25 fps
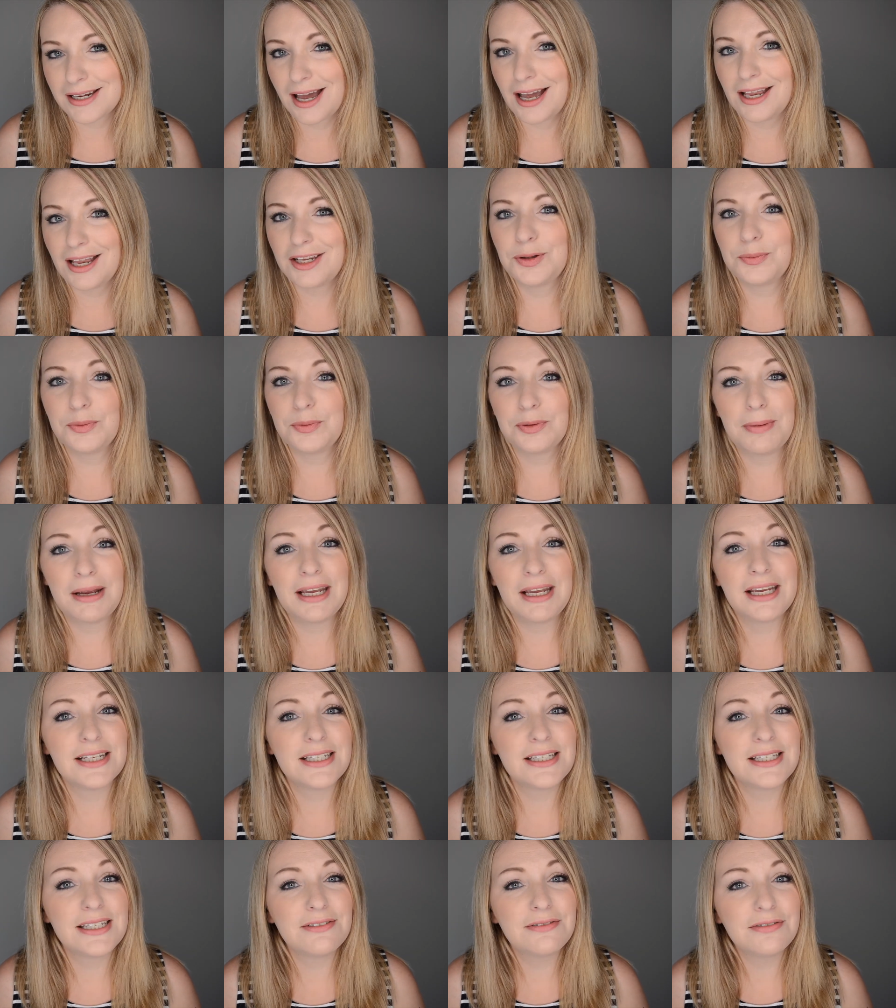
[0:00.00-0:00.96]
and you wanna make a
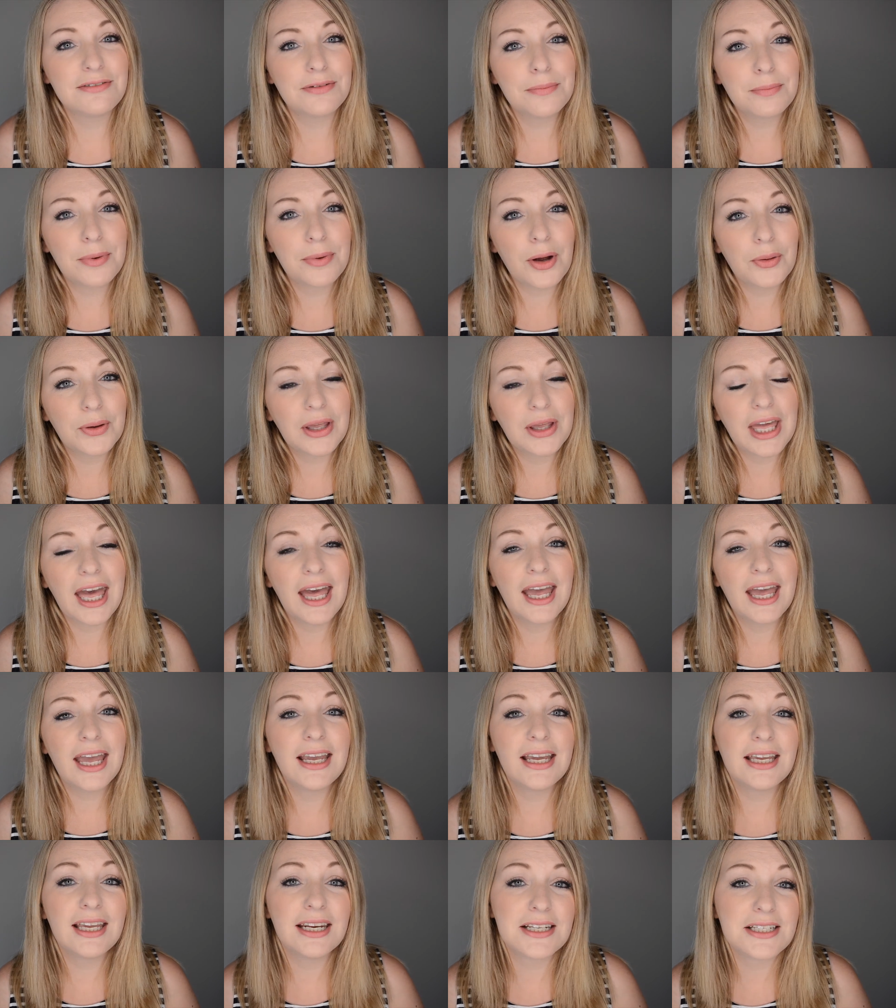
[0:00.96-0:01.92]
different bouquet in